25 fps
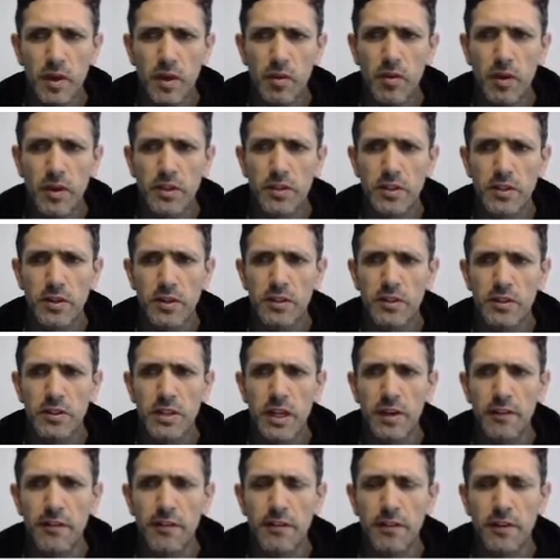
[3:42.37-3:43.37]
right, so this is
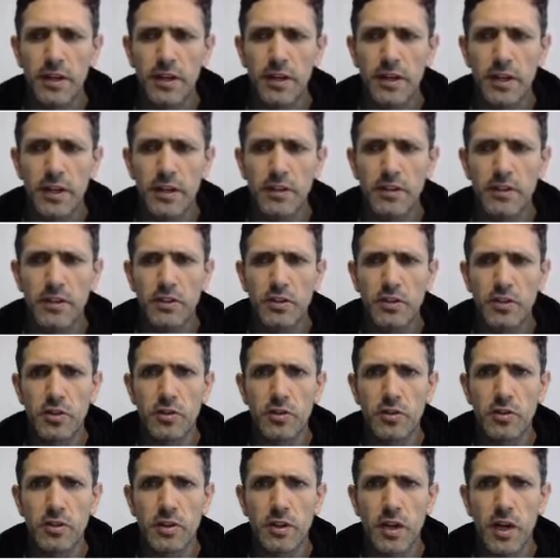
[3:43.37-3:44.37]
definitely an integer,